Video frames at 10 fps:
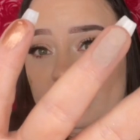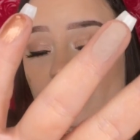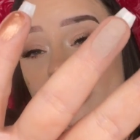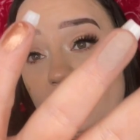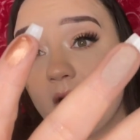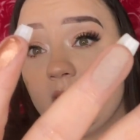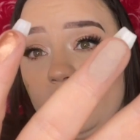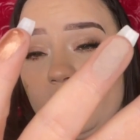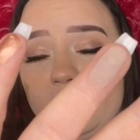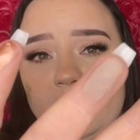Well, they all
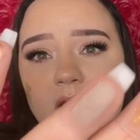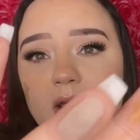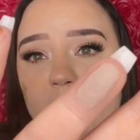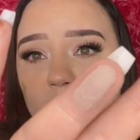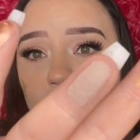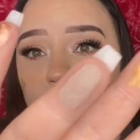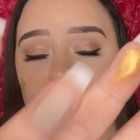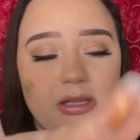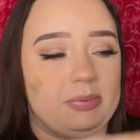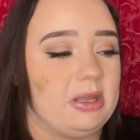are, but
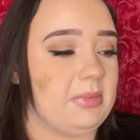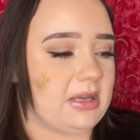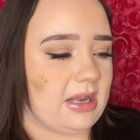really pigmented.